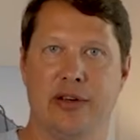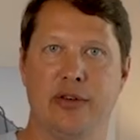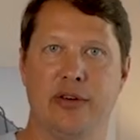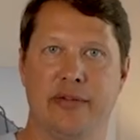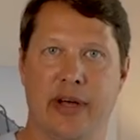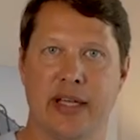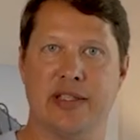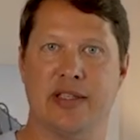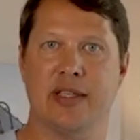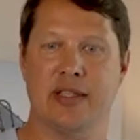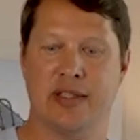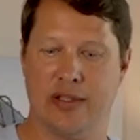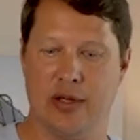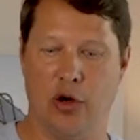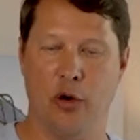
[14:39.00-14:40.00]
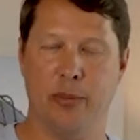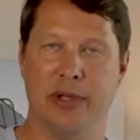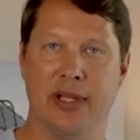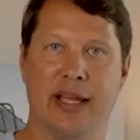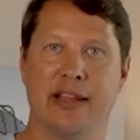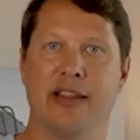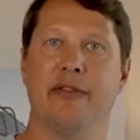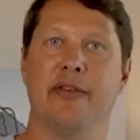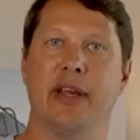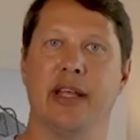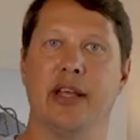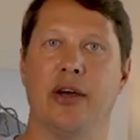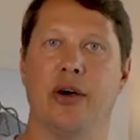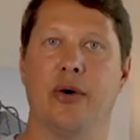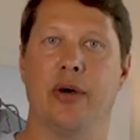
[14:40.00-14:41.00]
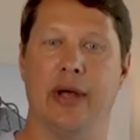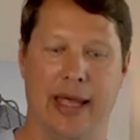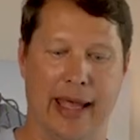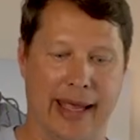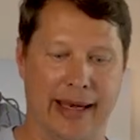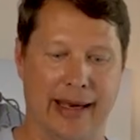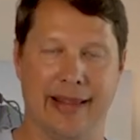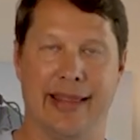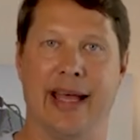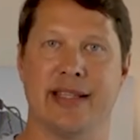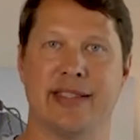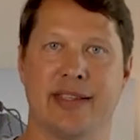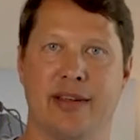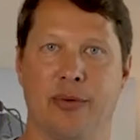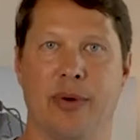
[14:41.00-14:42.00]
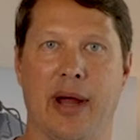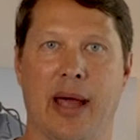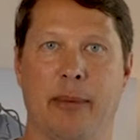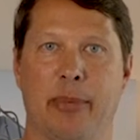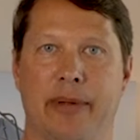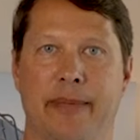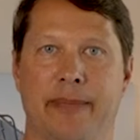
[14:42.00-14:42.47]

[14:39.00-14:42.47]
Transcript: New devices. Hope you liked the video, and that's a wrap.